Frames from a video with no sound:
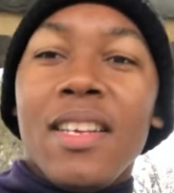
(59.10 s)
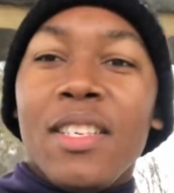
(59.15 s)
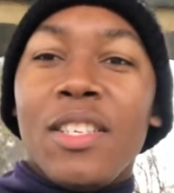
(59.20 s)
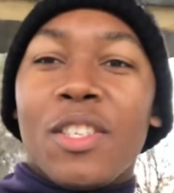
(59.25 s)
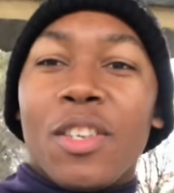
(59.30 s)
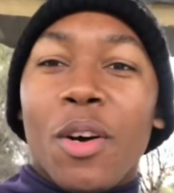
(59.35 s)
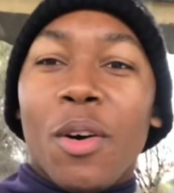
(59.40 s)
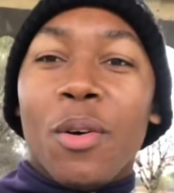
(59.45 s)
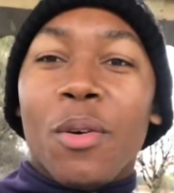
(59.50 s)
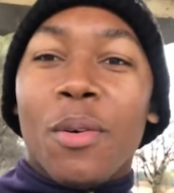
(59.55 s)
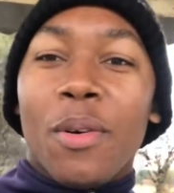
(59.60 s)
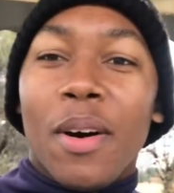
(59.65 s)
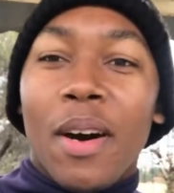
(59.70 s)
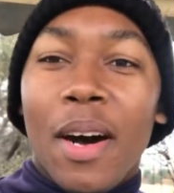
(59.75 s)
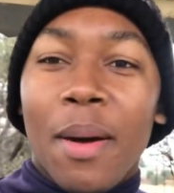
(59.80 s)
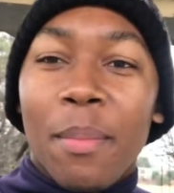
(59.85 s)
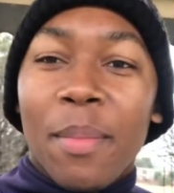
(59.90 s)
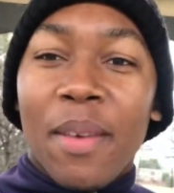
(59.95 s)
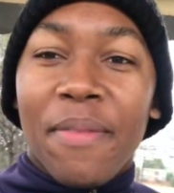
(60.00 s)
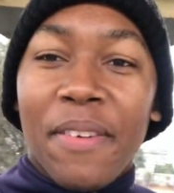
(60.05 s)
So
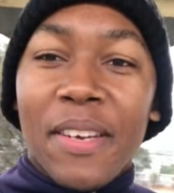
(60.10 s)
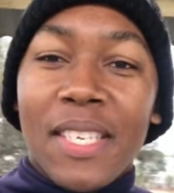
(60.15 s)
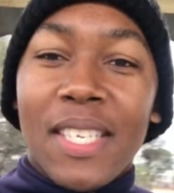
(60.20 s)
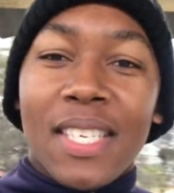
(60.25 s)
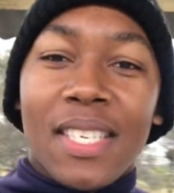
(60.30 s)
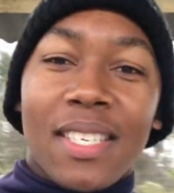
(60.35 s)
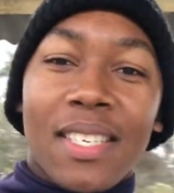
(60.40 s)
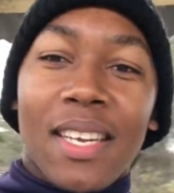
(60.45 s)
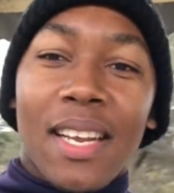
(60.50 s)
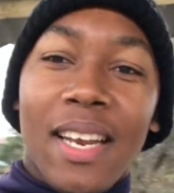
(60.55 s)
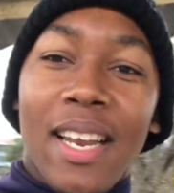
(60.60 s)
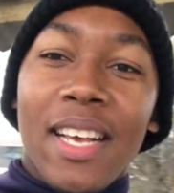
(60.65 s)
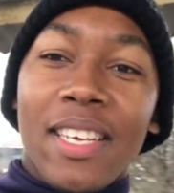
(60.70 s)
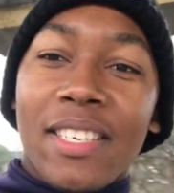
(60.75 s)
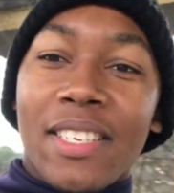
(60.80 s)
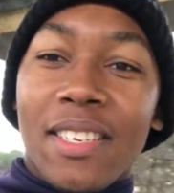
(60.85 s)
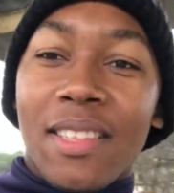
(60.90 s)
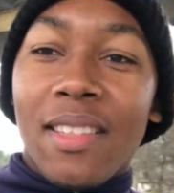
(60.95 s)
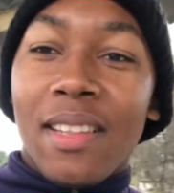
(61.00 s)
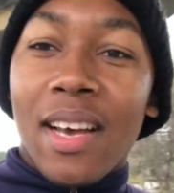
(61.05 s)
the first
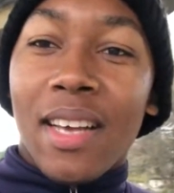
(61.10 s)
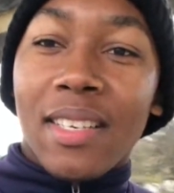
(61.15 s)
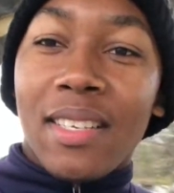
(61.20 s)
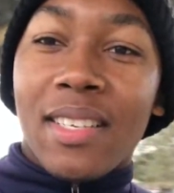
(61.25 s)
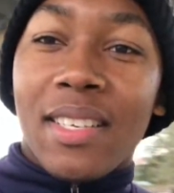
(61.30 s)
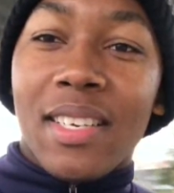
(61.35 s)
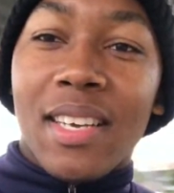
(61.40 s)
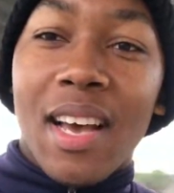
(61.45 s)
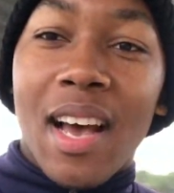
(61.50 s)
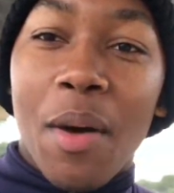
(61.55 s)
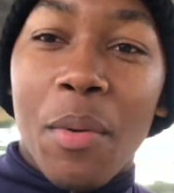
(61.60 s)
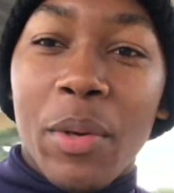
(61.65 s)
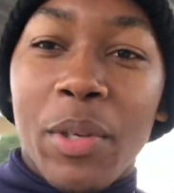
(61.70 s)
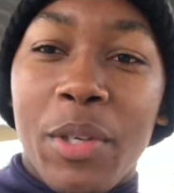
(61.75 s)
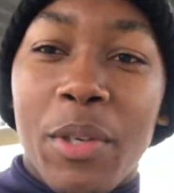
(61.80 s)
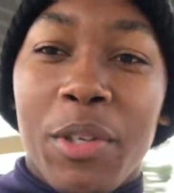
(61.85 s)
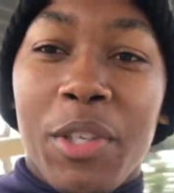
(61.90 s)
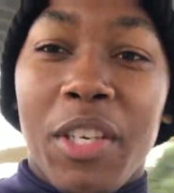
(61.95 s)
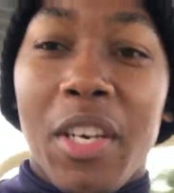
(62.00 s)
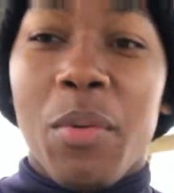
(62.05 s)
lesson that I want
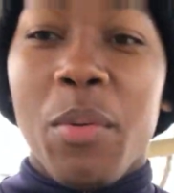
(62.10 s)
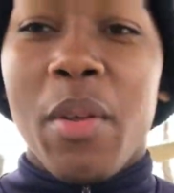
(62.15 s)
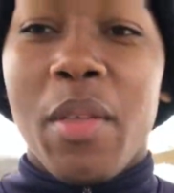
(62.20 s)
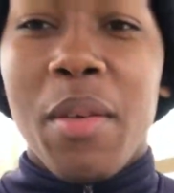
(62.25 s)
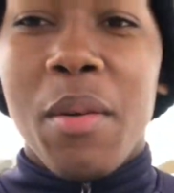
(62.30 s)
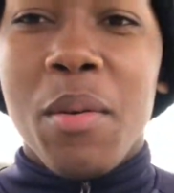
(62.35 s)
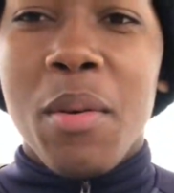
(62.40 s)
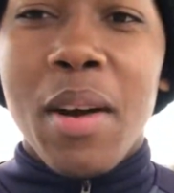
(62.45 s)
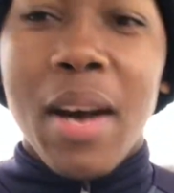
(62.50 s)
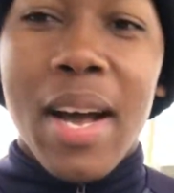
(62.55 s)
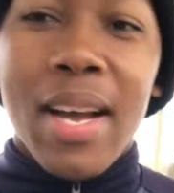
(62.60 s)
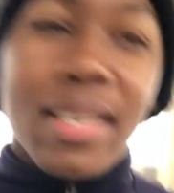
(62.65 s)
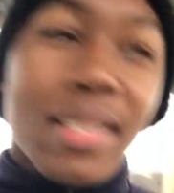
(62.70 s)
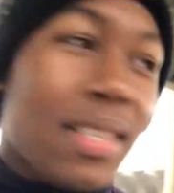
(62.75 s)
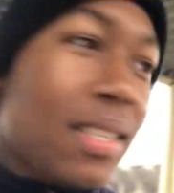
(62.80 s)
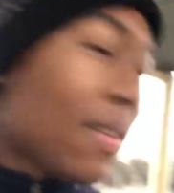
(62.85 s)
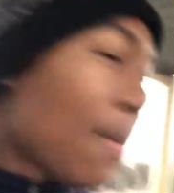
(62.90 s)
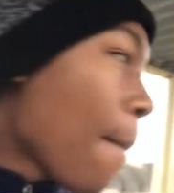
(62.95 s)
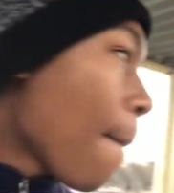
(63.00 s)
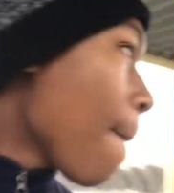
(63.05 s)
to share with you guys
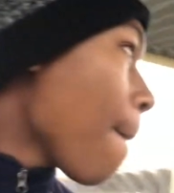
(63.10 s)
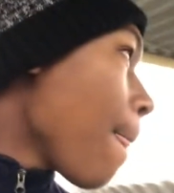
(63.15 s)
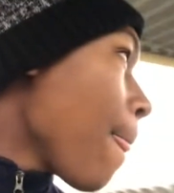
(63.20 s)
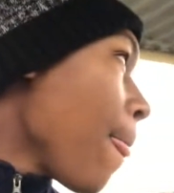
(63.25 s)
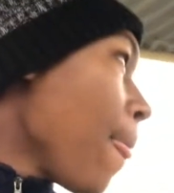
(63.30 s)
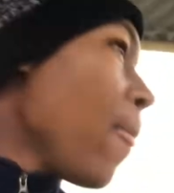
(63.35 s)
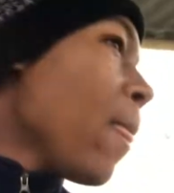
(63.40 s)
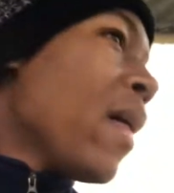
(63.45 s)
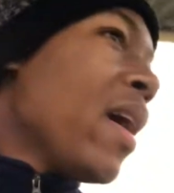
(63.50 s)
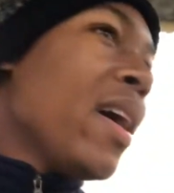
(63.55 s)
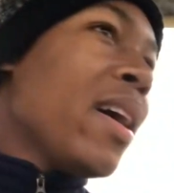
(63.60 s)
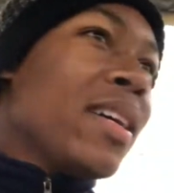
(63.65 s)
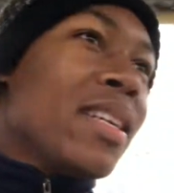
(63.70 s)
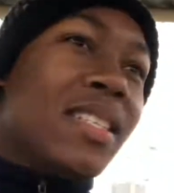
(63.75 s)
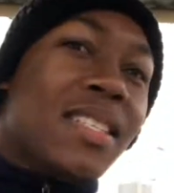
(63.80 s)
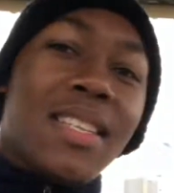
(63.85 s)
is